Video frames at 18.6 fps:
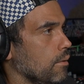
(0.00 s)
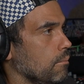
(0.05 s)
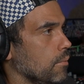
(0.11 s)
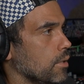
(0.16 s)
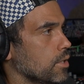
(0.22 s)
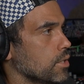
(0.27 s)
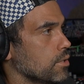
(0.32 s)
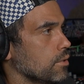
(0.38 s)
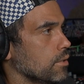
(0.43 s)

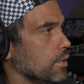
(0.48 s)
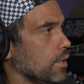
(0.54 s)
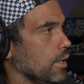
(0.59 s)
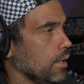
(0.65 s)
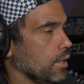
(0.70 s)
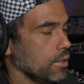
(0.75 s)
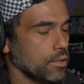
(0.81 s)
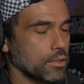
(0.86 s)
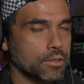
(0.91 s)
make sure
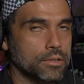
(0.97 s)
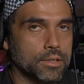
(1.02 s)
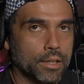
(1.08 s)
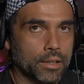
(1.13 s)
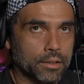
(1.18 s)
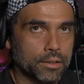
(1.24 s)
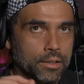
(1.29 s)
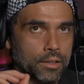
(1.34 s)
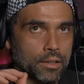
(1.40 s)
that just
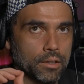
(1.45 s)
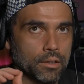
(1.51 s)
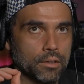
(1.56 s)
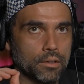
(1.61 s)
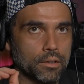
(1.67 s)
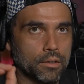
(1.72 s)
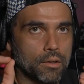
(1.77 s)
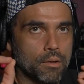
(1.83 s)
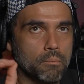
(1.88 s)
like the
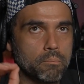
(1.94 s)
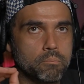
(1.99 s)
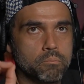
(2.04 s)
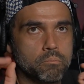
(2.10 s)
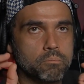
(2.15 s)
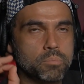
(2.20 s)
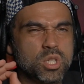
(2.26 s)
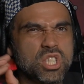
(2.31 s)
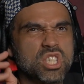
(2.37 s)

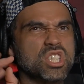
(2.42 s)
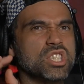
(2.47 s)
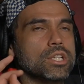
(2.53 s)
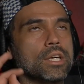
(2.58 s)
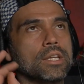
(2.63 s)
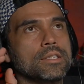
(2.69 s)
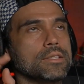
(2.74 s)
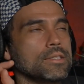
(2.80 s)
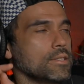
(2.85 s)

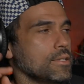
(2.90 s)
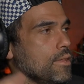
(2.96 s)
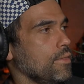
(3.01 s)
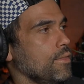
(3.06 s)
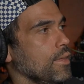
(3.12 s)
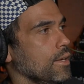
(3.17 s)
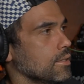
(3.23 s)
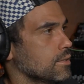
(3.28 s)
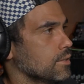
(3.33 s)
and
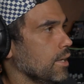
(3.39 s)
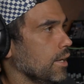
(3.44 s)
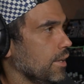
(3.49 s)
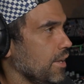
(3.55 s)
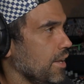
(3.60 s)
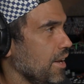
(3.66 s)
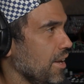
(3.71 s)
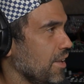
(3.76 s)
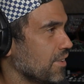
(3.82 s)
things
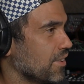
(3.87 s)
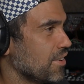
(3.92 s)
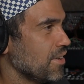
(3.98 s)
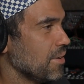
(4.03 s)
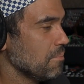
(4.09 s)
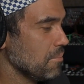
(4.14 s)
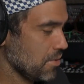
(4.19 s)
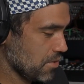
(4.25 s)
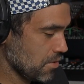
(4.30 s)
like that
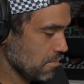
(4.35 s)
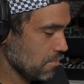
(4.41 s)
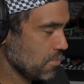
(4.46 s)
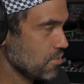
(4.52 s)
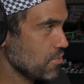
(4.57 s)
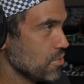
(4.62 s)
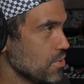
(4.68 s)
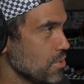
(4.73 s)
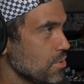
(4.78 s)
come
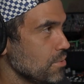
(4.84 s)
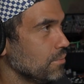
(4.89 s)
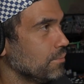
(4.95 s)
through.